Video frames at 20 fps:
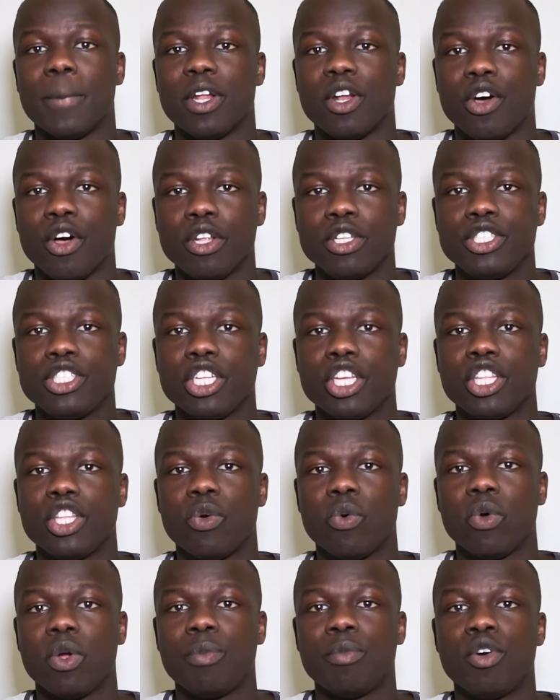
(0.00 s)
but also
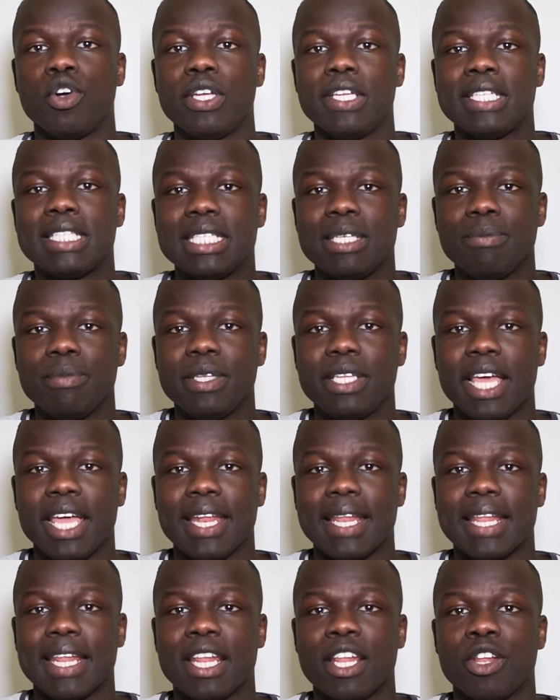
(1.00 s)
they were more
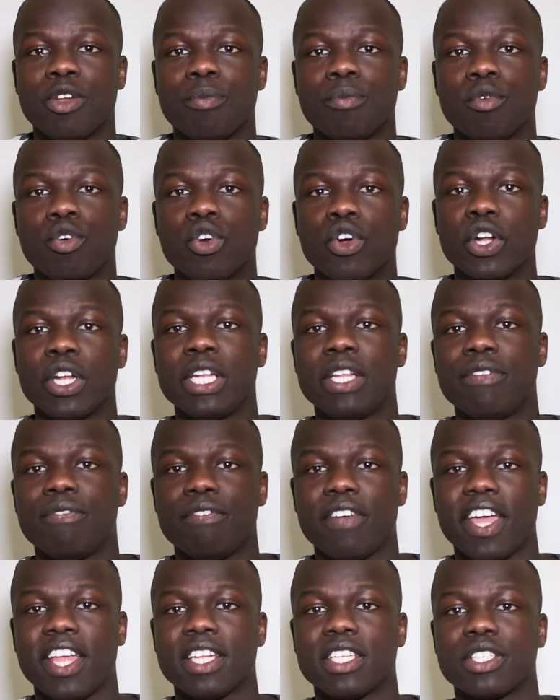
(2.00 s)
intimidated and more in
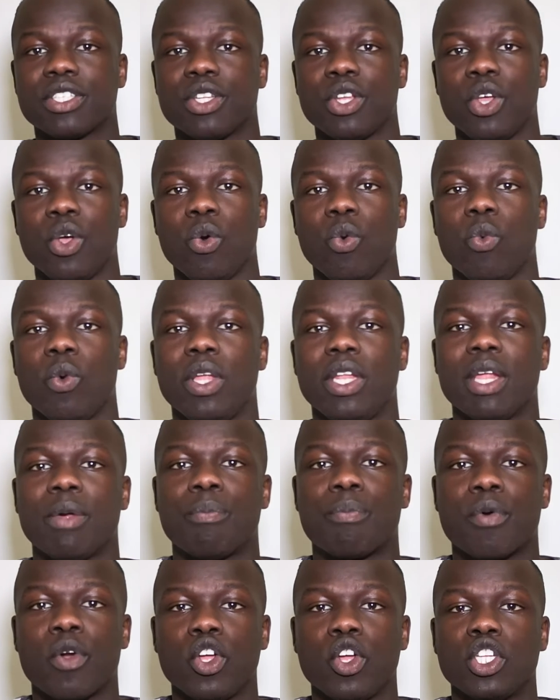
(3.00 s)
defense when
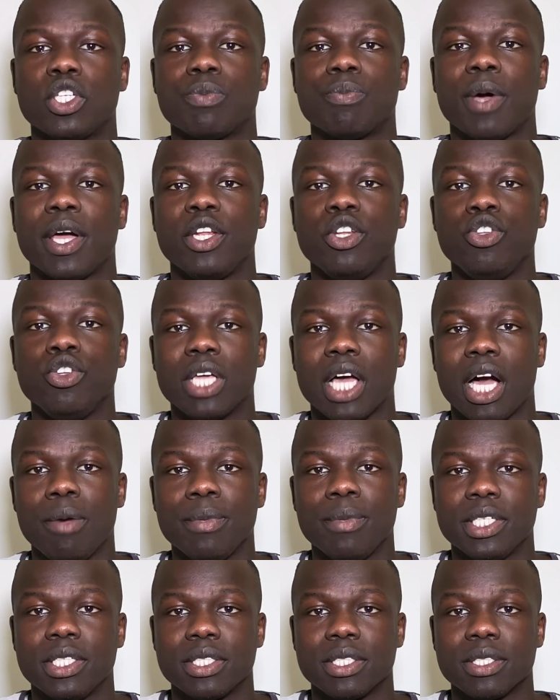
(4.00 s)
approached by
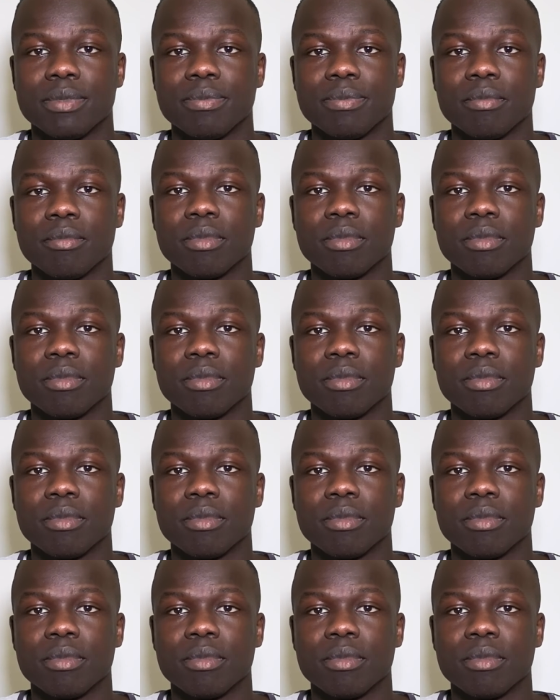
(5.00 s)
newcomers.